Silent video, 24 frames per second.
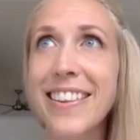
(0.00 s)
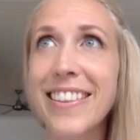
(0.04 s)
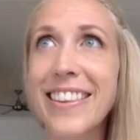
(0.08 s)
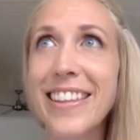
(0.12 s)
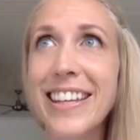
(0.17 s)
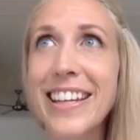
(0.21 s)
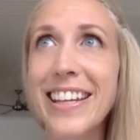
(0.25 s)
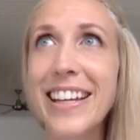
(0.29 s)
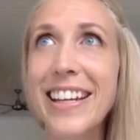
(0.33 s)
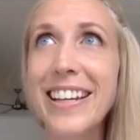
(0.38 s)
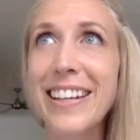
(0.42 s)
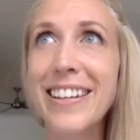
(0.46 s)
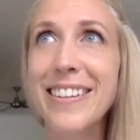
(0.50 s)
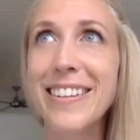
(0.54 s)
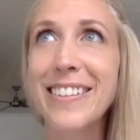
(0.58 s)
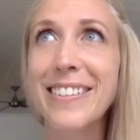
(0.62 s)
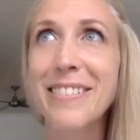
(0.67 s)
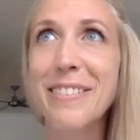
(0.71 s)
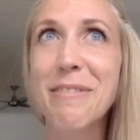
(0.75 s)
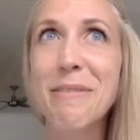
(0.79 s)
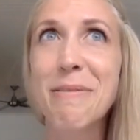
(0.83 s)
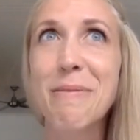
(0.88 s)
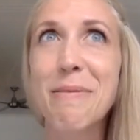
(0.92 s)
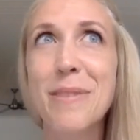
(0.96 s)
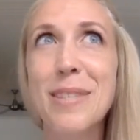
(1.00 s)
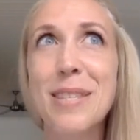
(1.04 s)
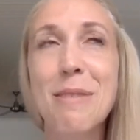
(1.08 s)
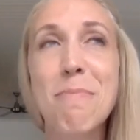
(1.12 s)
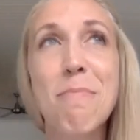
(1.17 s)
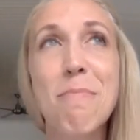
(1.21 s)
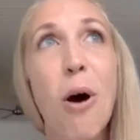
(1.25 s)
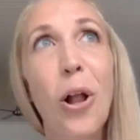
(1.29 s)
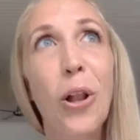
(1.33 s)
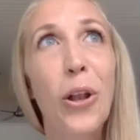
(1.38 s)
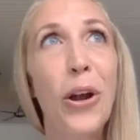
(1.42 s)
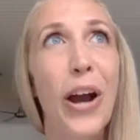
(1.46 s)
the
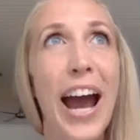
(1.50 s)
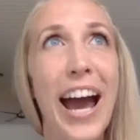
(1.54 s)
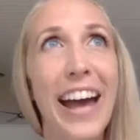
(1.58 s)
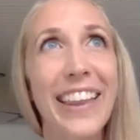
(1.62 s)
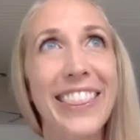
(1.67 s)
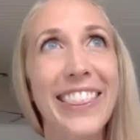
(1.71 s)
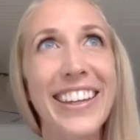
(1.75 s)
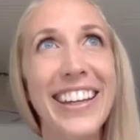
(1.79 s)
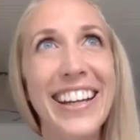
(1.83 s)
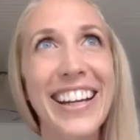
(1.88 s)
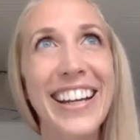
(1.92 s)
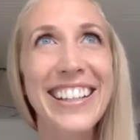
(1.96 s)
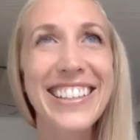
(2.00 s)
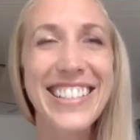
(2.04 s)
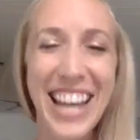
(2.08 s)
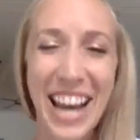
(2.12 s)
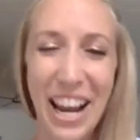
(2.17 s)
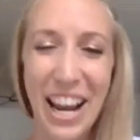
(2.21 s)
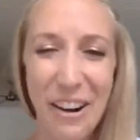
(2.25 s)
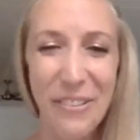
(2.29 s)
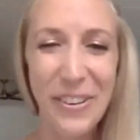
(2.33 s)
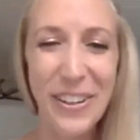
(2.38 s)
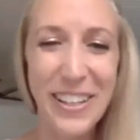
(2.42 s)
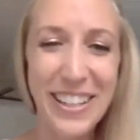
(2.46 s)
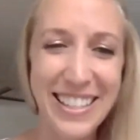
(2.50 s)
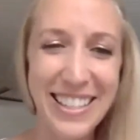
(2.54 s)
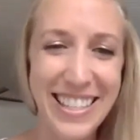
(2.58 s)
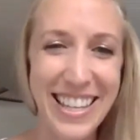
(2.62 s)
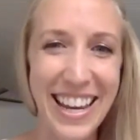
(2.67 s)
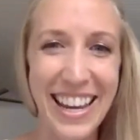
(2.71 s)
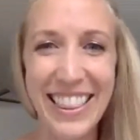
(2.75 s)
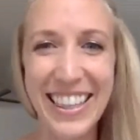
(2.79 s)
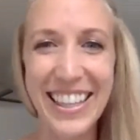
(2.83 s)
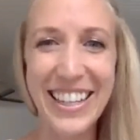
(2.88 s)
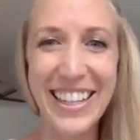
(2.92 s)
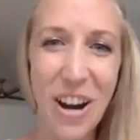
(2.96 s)
smaller athlete, I don't want to
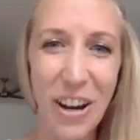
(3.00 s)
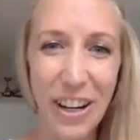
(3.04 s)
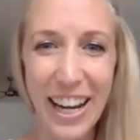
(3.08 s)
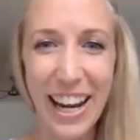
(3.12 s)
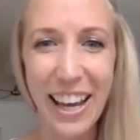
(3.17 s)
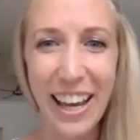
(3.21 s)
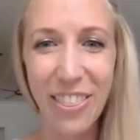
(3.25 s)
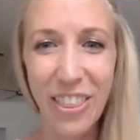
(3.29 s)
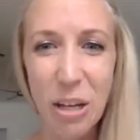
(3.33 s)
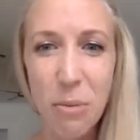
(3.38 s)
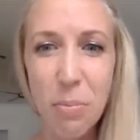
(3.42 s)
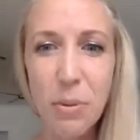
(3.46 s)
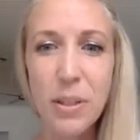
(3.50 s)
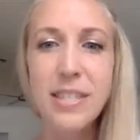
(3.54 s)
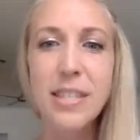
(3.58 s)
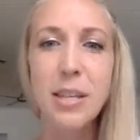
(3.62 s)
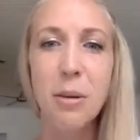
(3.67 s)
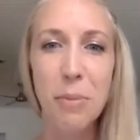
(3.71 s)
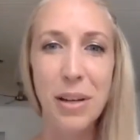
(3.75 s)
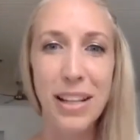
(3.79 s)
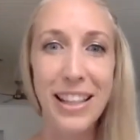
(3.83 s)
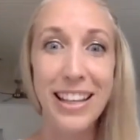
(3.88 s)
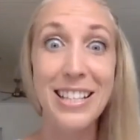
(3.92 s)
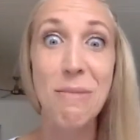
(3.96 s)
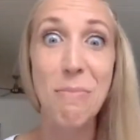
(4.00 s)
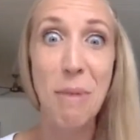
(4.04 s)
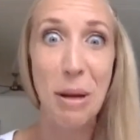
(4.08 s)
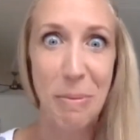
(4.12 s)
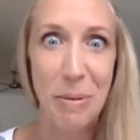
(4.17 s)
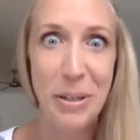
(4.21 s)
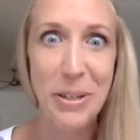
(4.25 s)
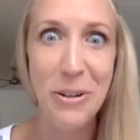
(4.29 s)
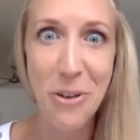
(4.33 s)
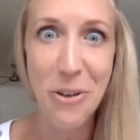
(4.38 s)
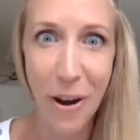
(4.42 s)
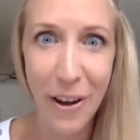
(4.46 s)
say the non-athlete, but somebody that's
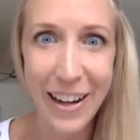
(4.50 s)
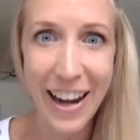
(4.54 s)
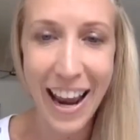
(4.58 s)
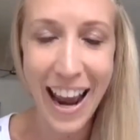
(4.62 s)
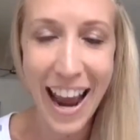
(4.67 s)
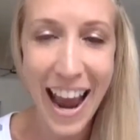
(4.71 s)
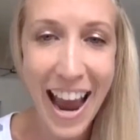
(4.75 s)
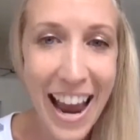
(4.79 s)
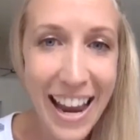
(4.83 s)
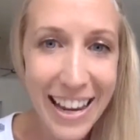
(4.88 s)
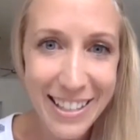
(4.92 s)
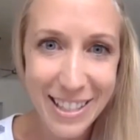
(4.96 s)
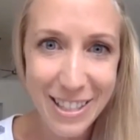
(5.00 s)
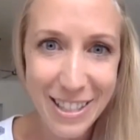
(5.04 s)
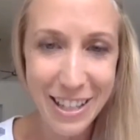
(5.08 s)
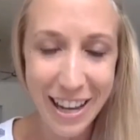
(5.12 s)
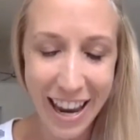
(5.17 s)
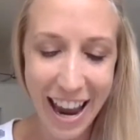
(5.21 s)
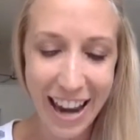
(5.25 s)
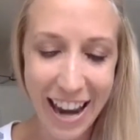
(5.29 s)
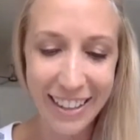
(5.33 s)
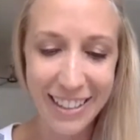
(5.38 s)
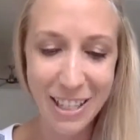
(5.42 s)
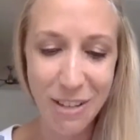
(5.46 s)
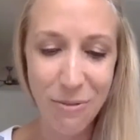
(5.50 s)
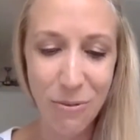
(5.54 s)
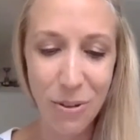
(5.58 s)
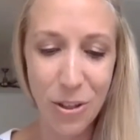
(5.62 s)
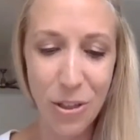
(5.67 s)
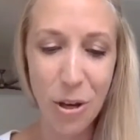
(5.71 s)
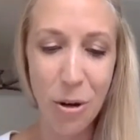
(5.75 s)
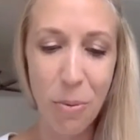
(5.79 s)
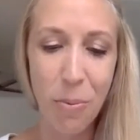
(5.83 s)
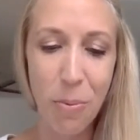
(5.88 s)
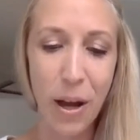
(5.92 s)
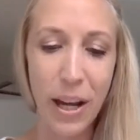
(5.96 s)
maybe not as active with
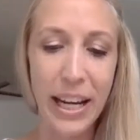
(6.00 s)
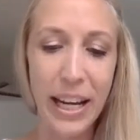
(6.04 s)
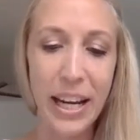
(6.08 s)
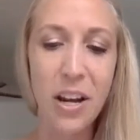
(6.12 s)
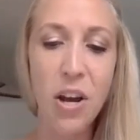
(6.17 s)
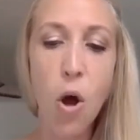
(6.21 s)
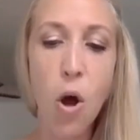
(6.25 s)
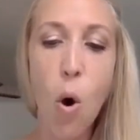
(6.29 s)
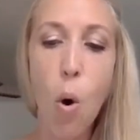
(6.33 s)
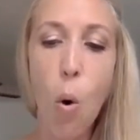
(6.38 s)
their body,